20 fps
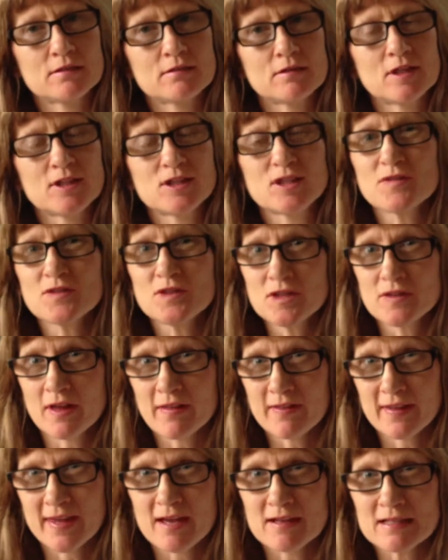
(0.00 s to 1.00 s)
I sort of knew
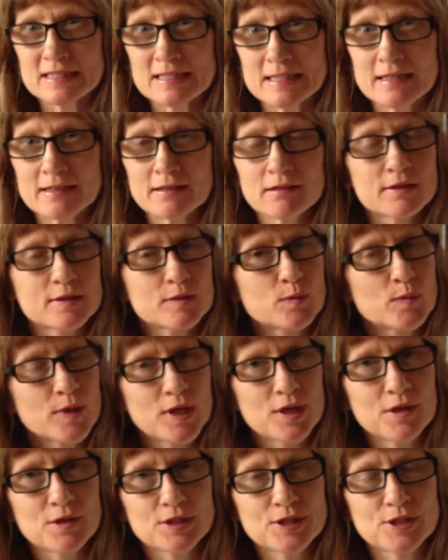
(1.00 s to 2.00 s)
that at the outset. I was
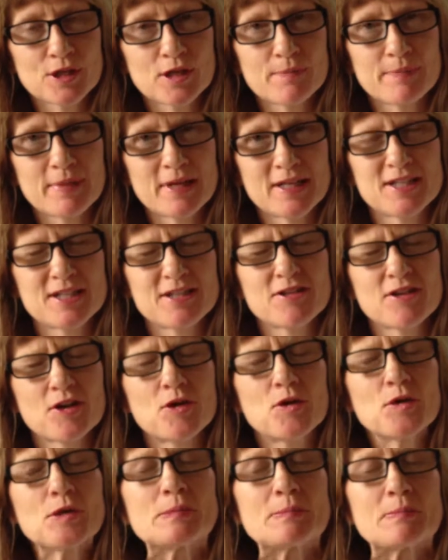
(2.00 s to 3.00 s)
working on a tight budget. I
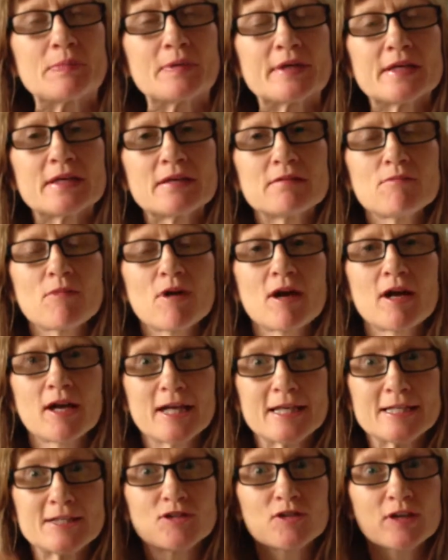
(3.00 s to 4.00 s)
couldn't bring
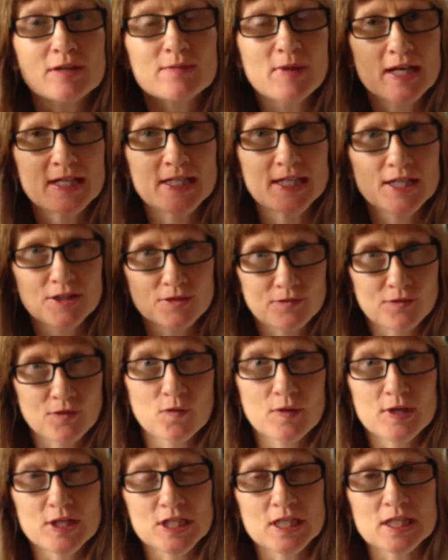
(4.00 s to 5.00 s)
my dream idea to
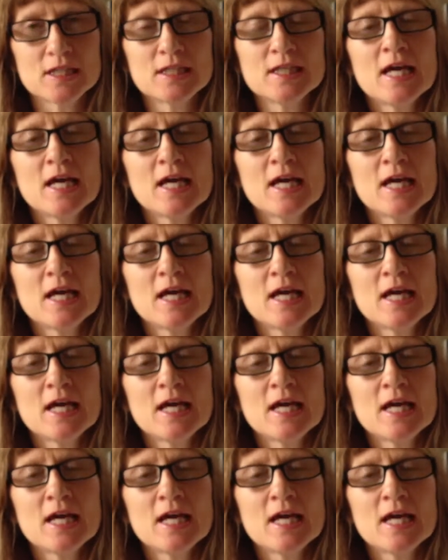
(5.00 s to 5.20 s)
fruition.